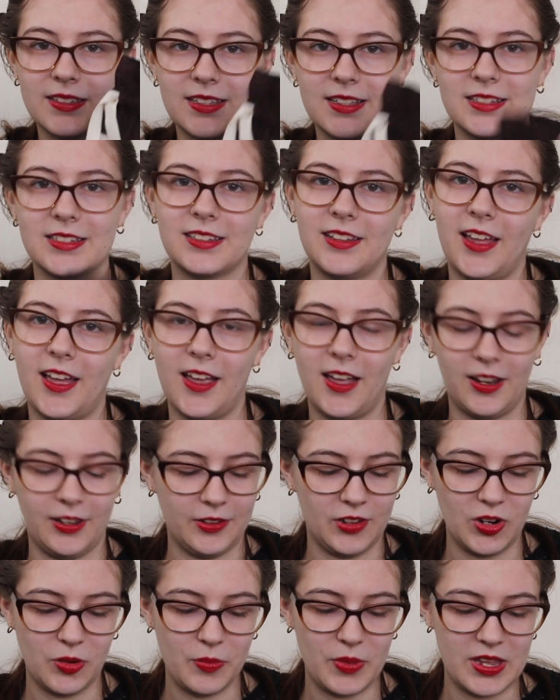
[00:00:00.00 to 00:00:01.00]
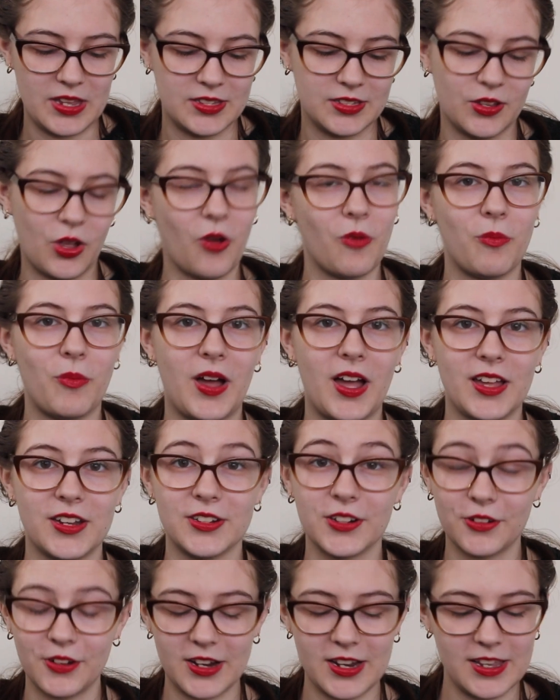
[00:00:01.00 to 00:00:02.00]
It's like a little piece of my
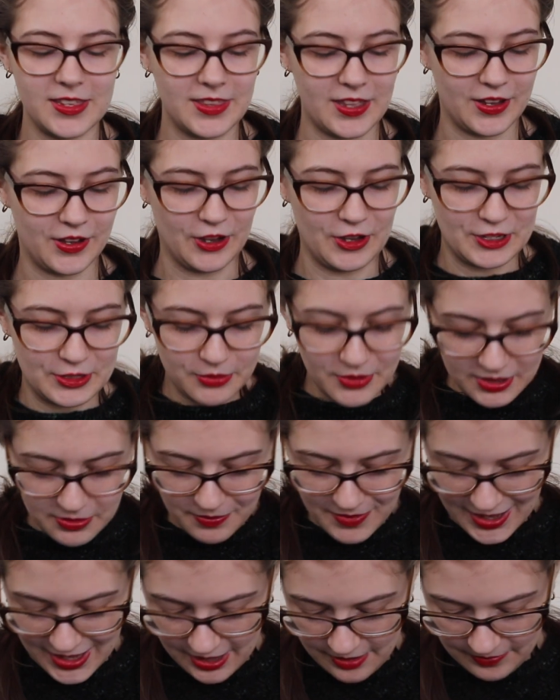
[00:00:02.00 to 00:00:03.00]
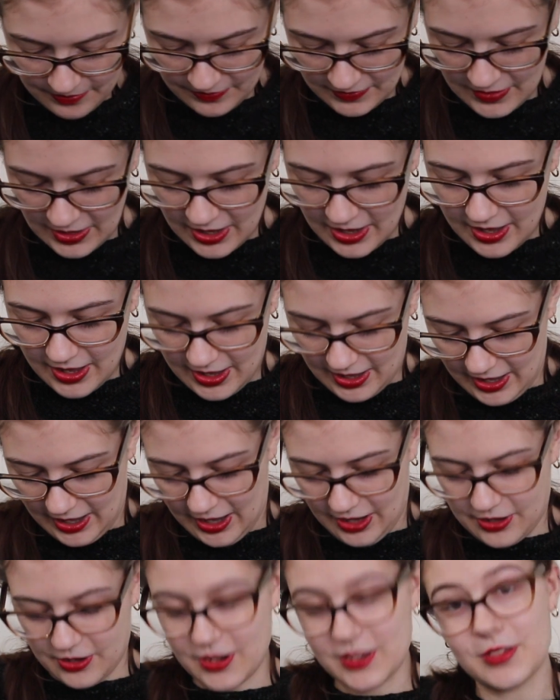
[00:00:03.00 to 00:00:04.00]
degree that goes with me,
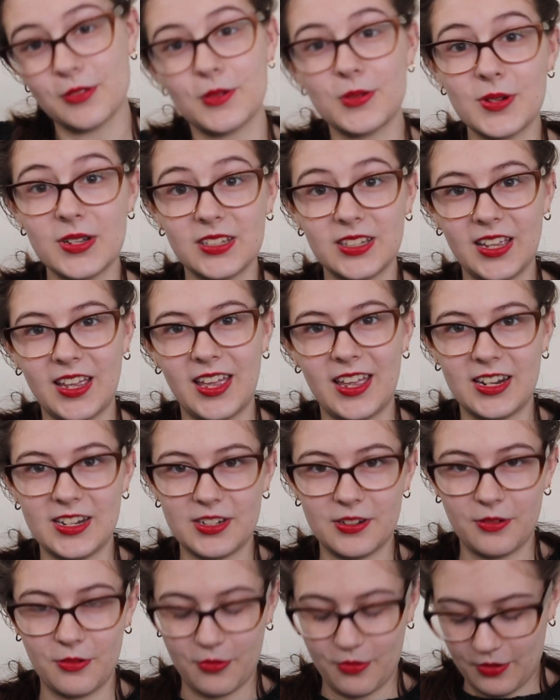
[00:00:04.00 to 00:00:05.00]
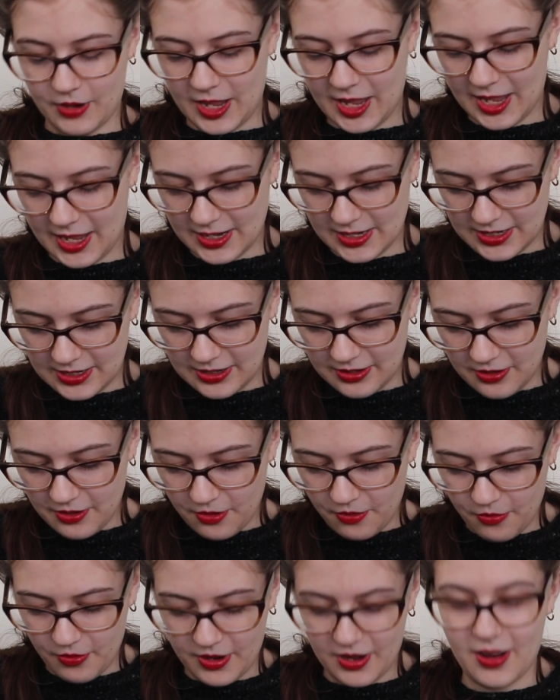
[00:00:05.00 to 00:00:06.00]
and is always a hit
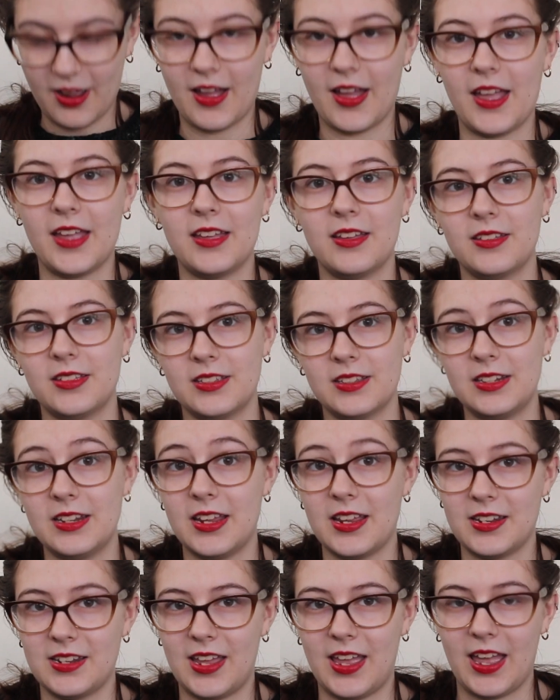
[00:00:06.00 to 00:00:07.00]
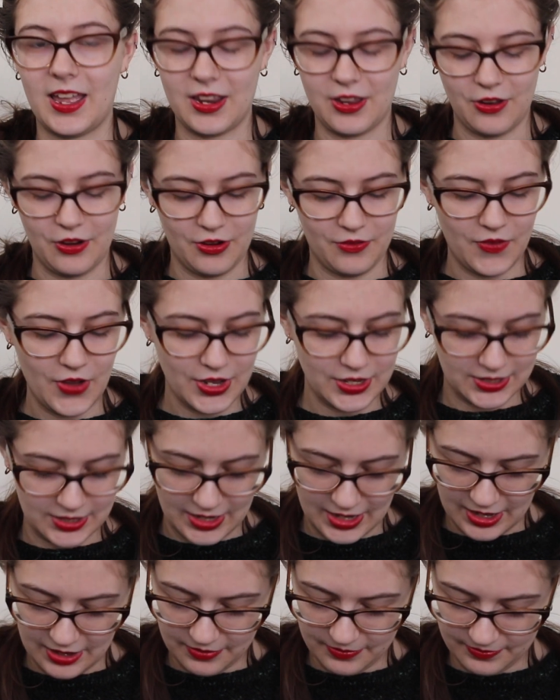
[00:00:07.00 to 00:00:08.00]
when I knit at
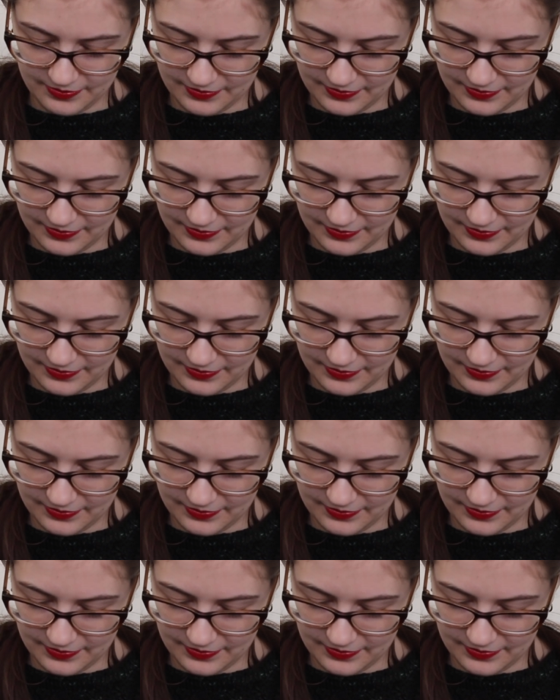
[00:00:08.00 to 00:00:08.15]
university.